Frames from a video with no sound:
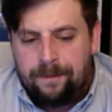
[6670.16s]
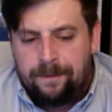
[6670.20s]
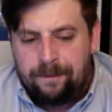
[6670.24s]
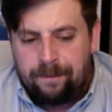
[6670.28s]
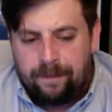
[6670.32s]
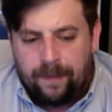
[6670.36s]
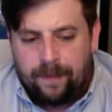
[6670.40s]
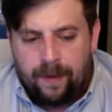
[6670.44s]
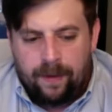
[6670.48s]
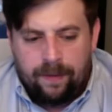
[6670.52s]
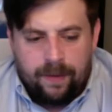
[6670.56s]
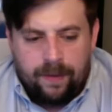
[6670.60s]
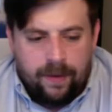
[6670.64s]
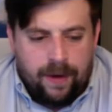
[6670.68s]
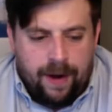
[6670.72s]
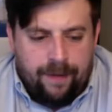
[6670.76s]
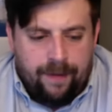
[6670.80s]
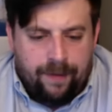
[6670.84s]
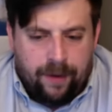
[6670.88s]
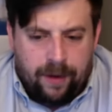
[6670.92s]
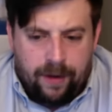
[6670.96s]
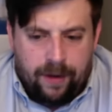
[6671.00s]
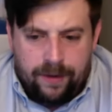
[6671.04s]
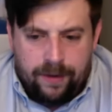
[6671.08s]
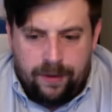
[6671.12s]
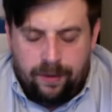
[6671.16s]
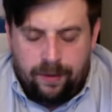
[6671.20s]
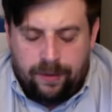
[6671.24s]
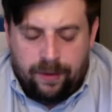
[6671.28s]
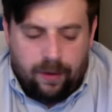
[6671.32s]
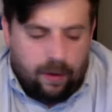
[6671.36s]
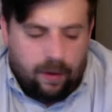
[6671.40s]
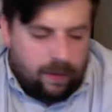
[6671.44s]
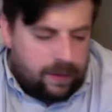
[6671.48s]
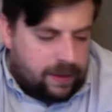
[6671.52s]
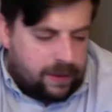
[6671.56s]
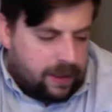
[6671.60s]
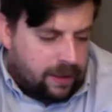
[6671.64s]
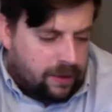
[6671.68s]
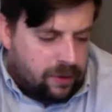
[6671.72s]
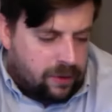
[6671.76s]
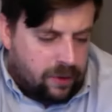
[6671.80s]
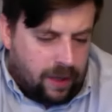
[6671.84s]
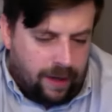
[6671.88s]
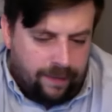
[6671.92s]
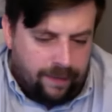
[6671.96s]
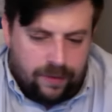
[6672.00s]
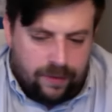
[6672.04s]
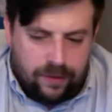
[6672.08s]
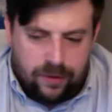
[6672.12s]
they're never going to do it. They're always going to try
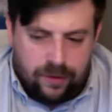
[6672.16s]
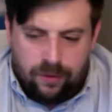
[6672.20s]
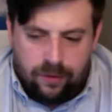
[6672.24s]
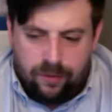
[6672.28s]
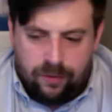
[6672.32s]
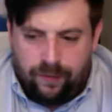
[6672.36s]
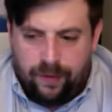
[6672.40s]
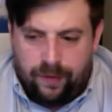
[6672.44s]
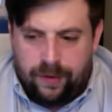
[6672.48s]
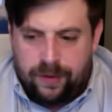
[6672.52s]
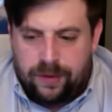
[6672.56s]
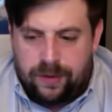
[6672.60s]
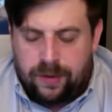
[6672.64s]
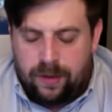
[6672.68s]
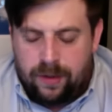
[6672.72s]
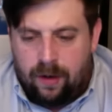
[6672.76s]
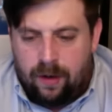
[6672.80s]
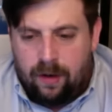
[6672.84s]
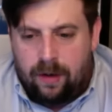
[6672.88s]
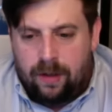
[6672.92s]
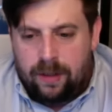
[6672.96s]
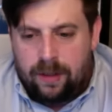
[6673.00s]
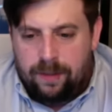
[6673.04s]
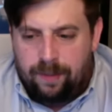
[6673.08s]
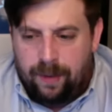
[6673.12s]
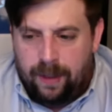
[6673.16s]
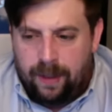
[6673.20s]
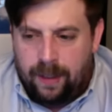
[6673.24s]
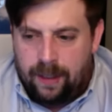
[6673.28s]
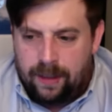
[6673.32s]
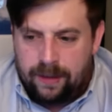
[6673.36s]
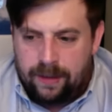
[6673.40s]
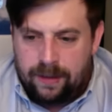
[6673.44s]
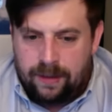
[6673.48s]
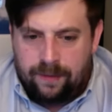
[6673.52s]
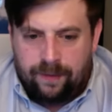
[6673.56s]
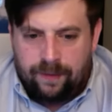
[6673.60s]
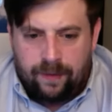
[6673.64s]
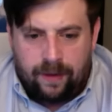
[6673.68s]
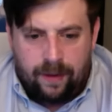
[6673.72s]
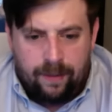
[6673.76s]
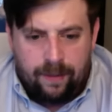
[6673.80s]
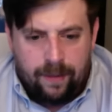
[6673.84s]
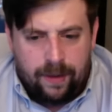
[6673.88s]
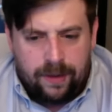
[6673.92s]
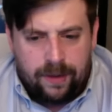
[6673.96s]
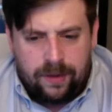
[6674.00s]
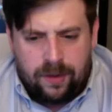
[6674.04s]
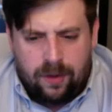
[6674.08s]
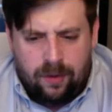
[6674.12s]
and shoot for the stars because it's very
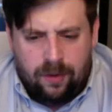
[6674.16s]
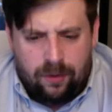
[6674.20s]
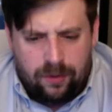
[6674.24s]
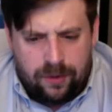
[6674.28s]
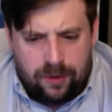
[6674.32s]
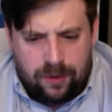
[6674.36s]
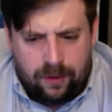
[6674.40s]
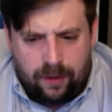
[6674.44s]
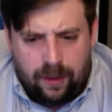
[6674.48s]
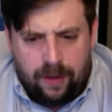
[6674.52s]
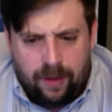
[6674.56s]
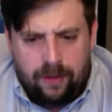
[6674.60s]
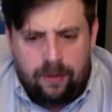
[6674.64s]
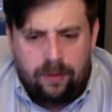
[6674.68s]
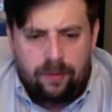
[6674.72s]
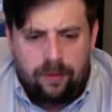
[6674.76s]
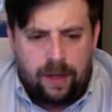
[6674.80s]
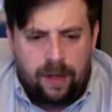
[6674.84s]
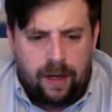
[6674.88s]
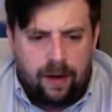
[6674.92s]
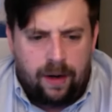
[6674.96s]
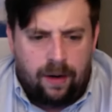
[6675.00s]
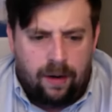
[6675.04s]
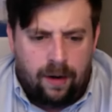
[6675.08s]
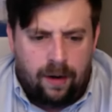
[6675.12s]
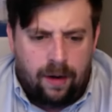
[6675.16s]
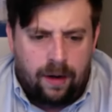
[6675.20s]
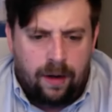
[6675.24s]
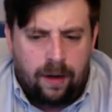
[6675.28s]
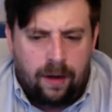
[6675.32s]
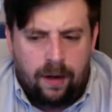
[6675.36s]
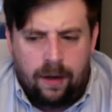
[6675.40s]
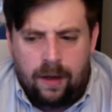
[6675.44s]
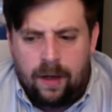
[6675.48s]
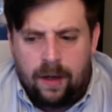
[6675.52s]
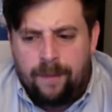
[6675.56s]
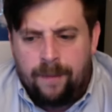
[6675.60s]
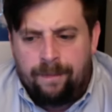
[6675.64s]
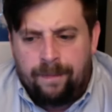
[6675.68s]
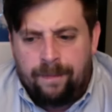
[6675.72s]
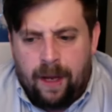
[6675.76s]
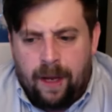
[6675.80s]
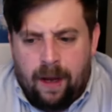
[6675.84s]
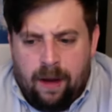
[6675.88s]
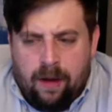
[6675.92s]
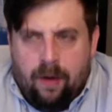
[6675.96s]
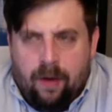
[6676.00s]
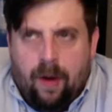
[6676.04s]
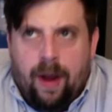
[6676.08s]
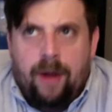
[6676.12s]
much culturally who they are.
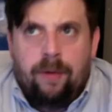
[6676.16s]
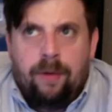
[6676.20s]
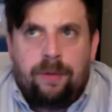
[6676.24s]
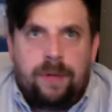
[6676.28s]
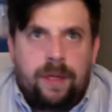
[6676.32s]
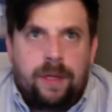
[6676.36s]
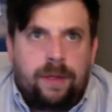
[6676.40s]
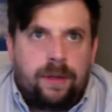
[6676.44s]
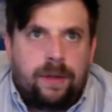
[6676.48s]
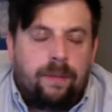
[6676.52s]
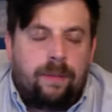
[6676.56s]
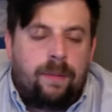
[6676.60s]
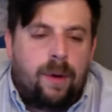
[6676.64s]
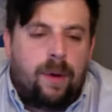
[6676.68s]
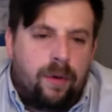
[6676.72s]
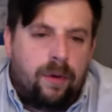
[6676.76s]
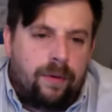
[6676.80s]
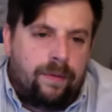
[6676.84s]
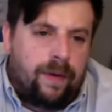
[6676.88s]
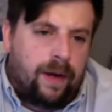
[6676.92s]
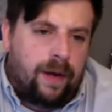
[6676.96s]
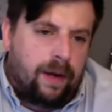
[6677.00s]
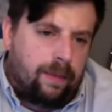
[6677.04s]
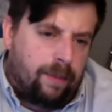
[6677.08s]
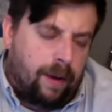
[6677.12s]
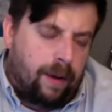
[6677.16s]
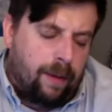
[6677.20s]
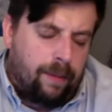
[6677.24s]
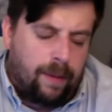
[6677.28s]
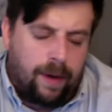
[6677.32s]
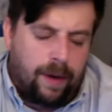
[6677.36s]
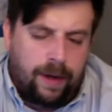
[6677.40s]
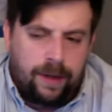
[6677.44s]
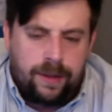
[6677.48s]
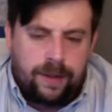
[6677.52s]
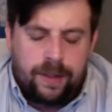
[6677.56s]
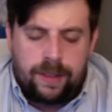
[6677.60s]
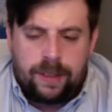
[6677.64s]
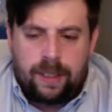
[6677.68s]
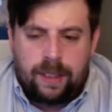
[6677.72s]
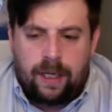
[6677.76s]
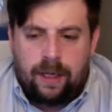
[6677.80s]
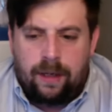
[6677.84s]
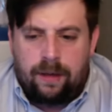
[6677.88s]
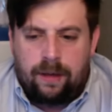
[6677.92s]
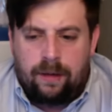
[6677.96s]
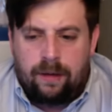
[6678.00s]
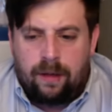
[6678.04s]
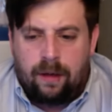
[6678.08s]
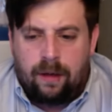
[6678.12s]
You know, I don't think they're motivated by money, just
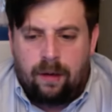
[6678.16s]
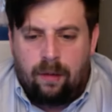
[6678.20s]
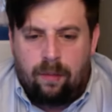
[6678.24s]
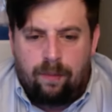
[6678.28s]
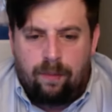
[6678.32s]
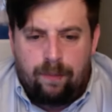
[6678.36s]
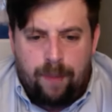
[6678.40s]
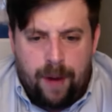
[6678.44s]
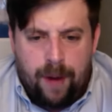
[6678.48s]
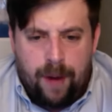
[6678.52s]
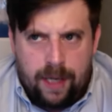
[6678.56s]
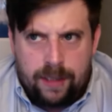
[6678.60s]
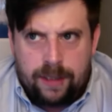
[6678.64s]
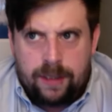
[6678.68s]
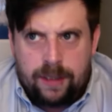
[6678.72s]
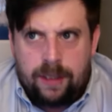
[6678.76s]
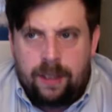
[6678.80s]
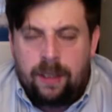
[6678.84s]
like the best,